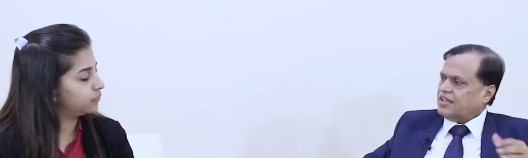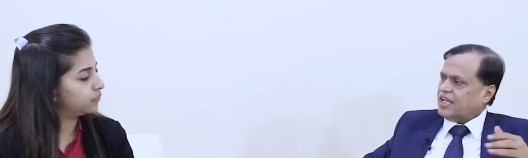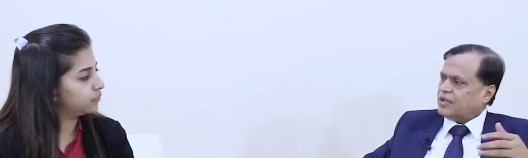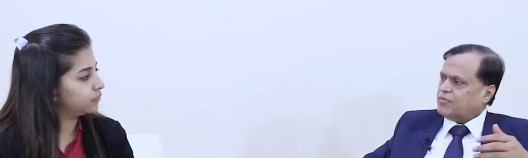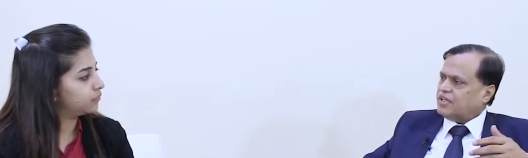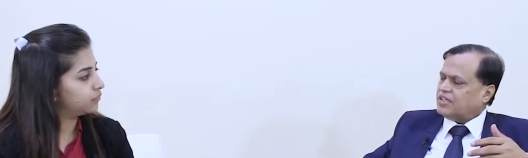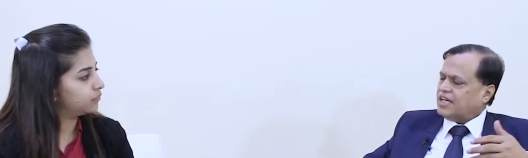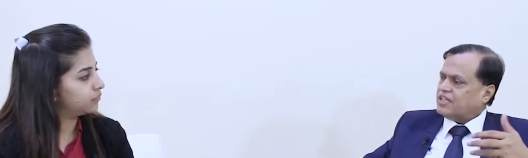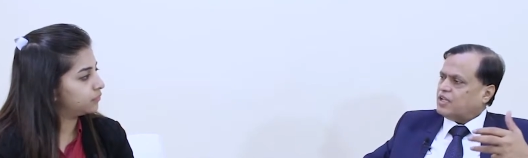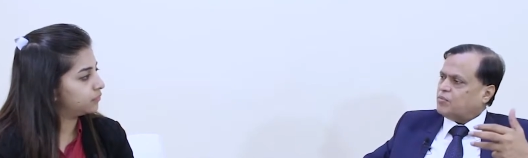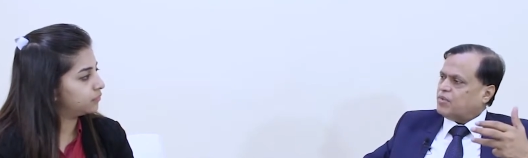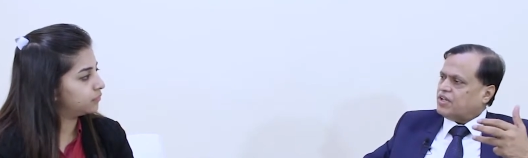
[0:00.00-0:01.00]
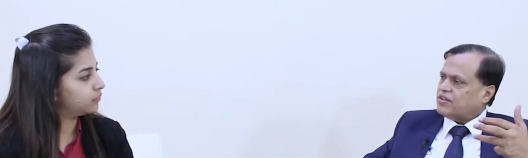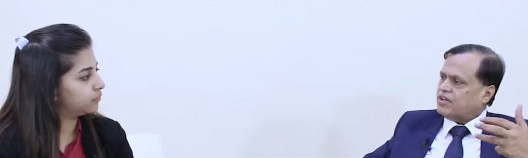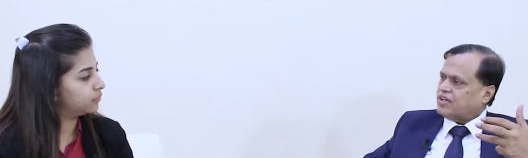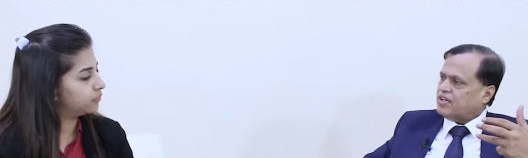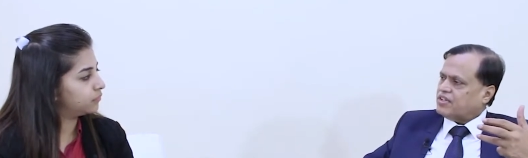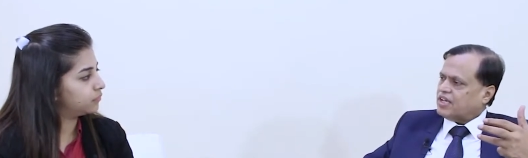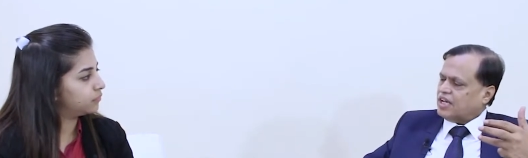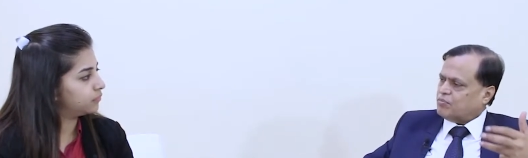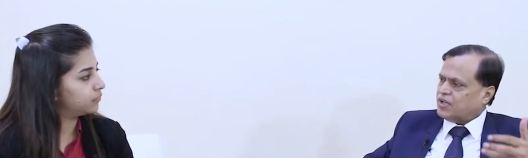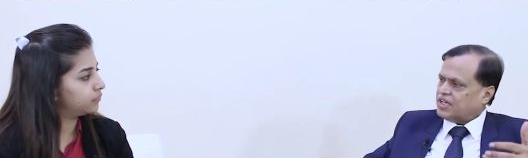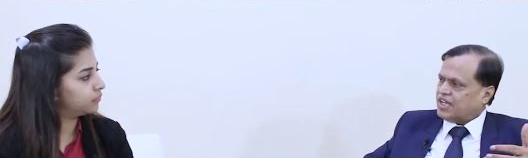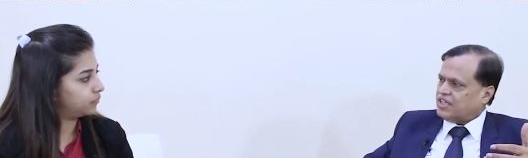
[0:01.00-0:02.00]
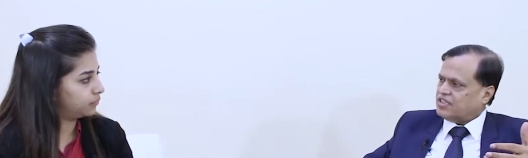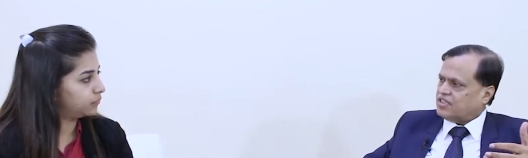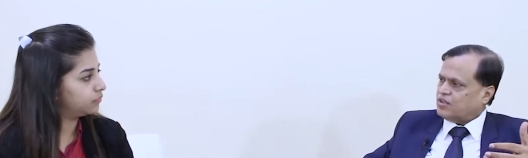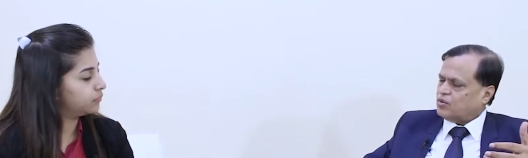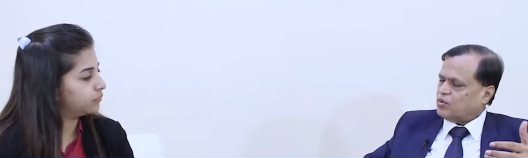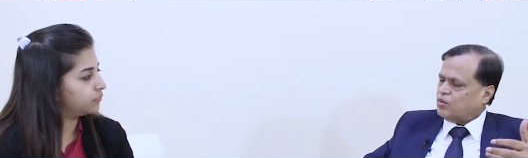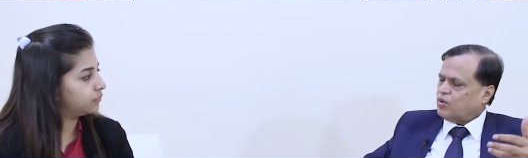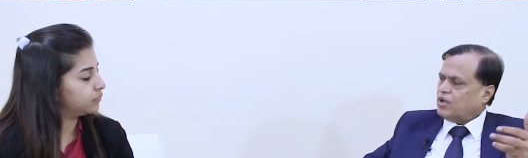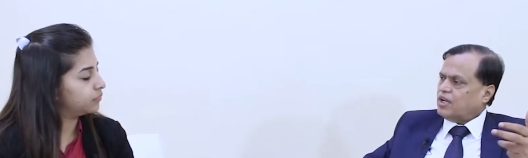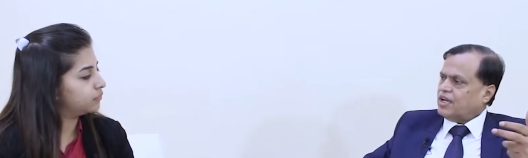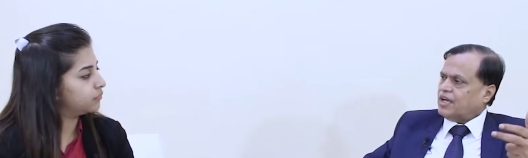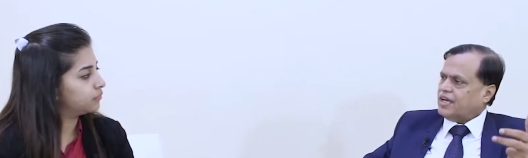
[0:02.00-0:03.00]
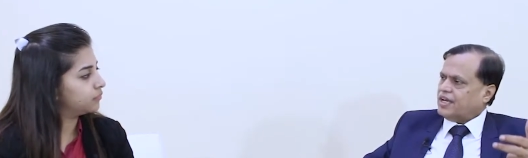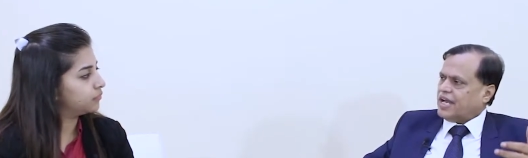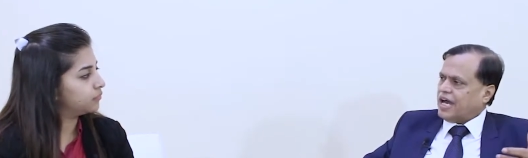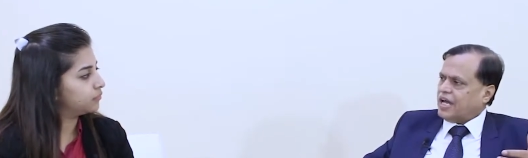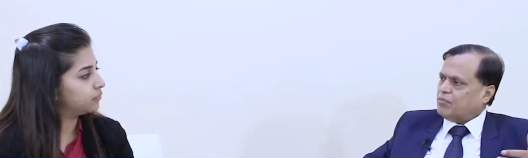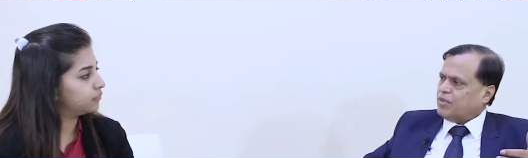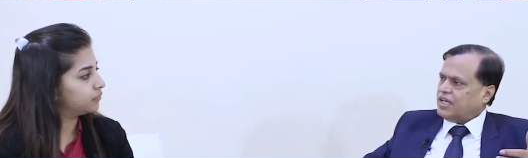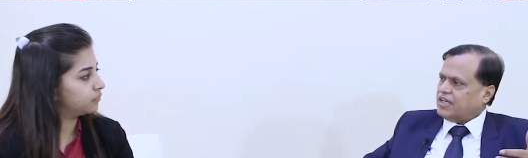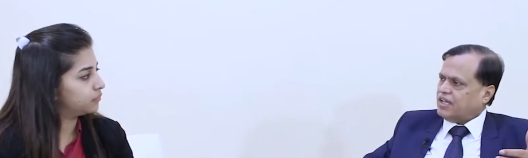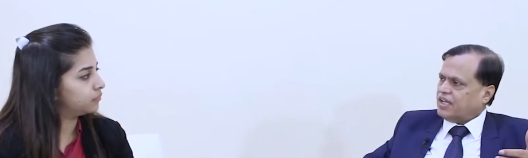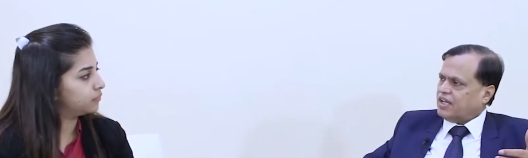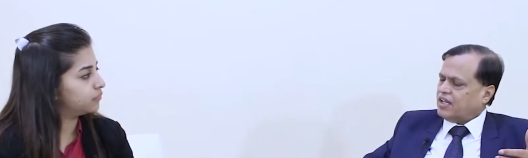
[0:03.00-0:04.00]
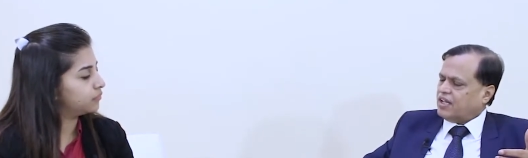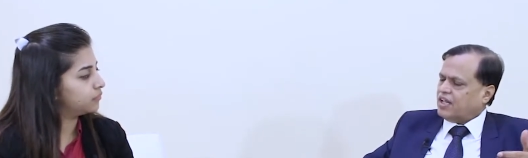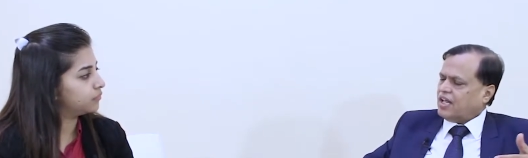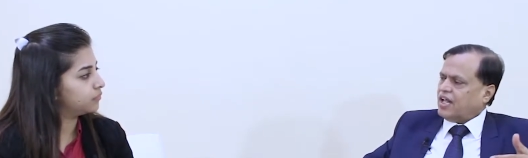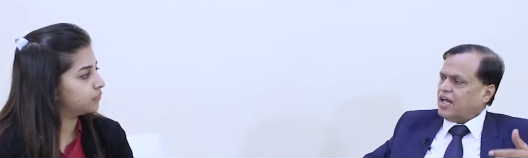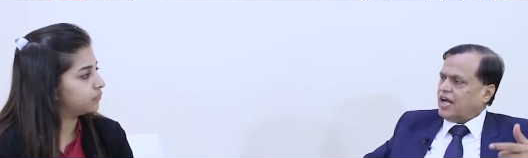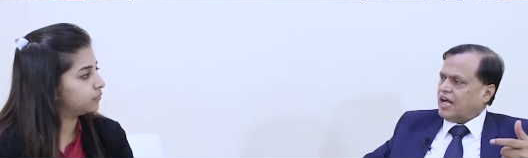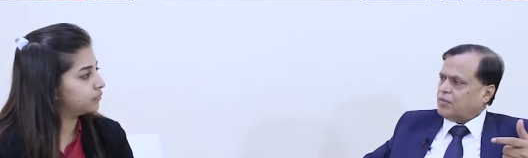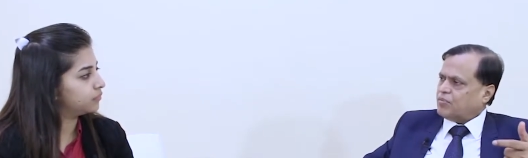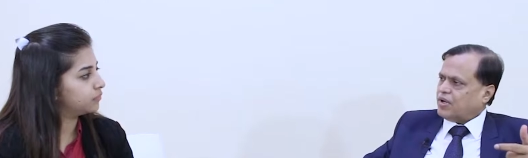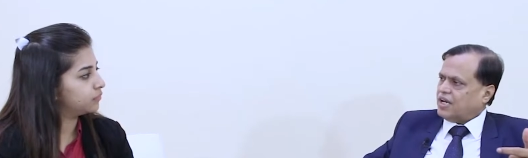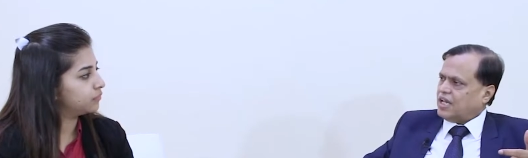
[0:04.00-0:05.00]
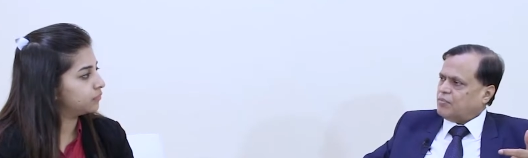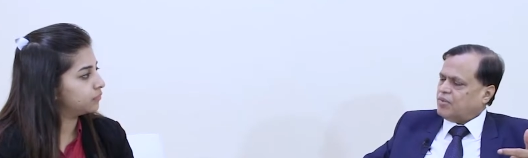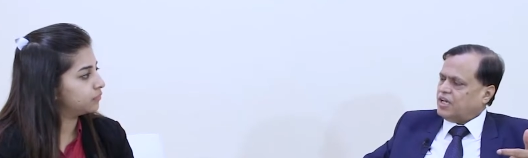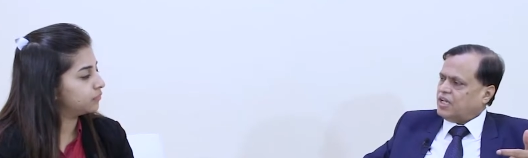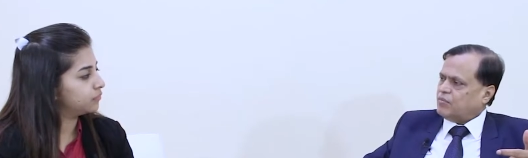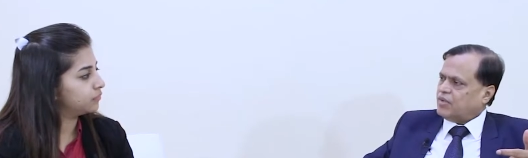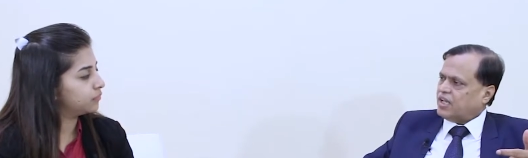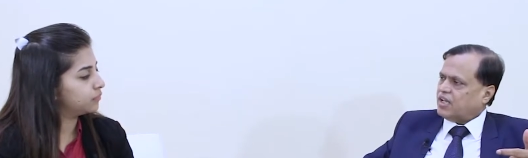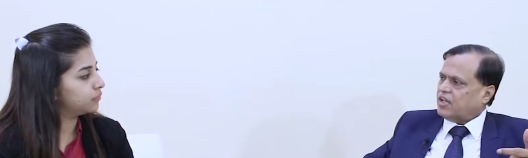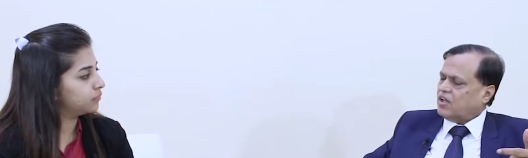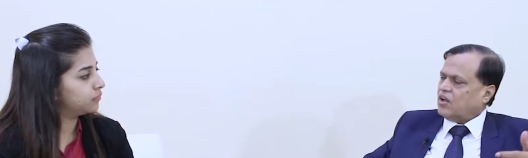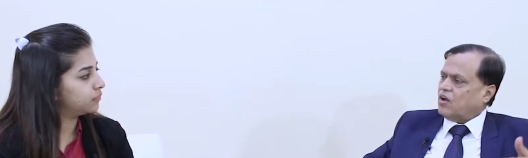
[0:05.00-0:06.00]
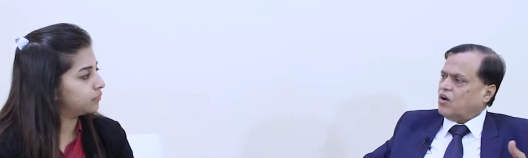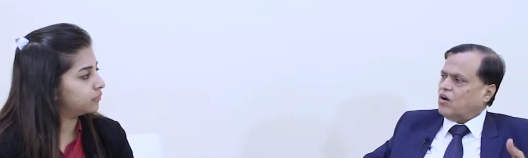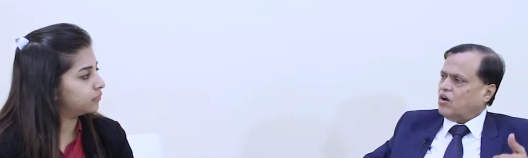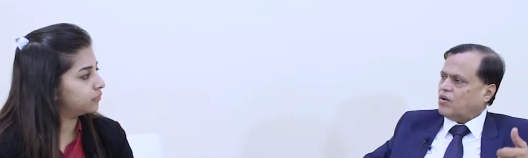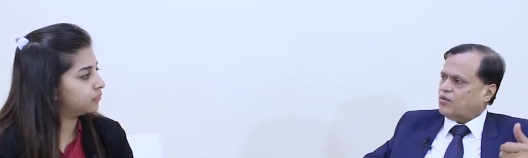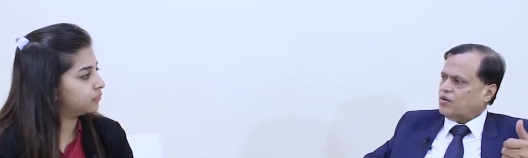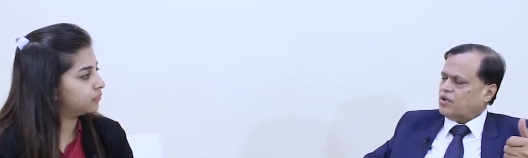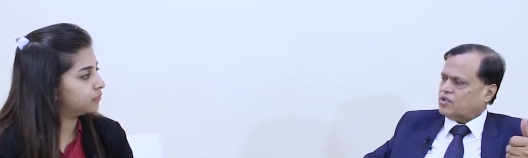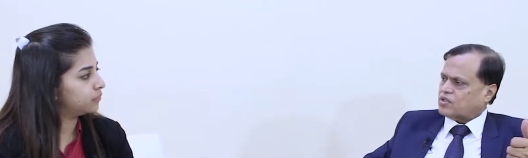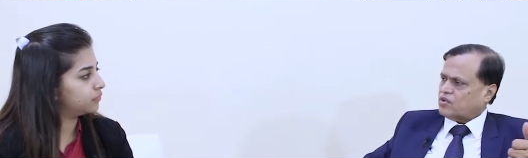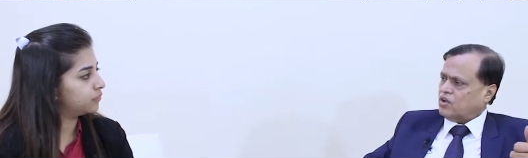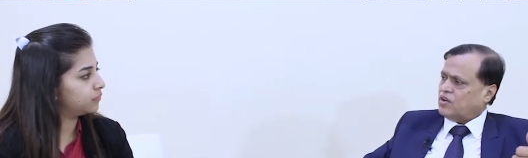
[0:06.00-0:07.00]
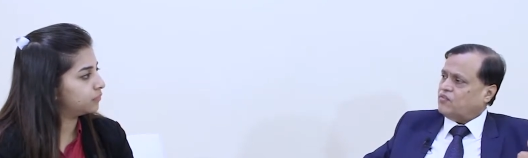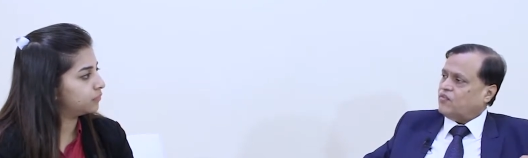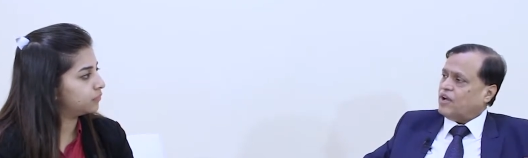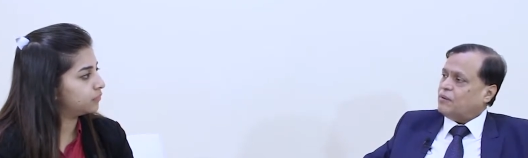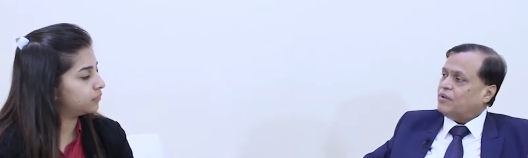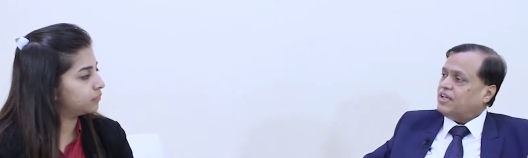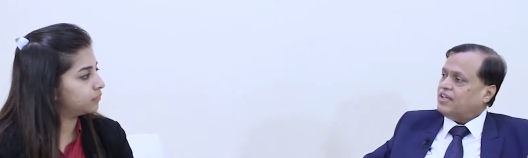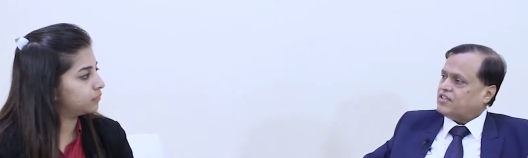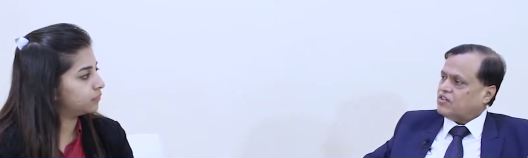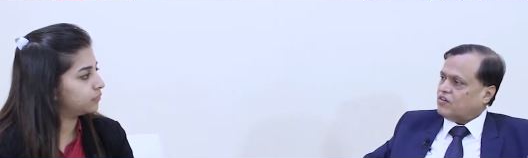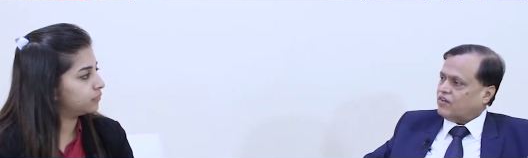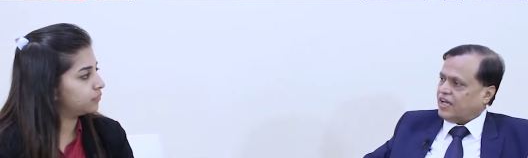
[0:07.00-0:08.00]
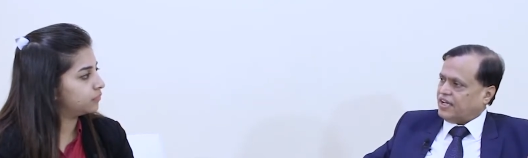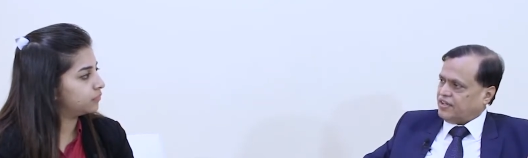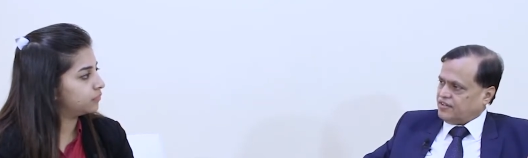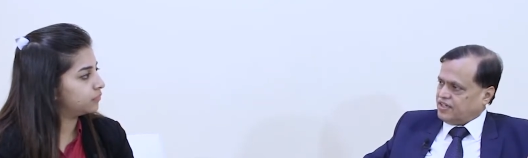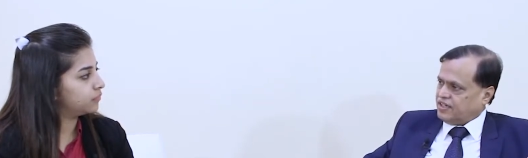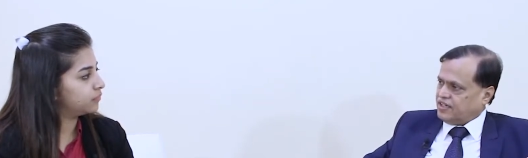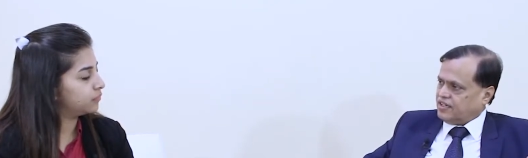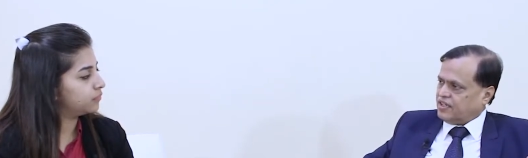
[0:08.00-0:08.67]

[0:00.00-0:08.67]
Speaker 1: That means either the patient is hypertensive, diabetic, hyperlipidemic, or strong family history of I H D.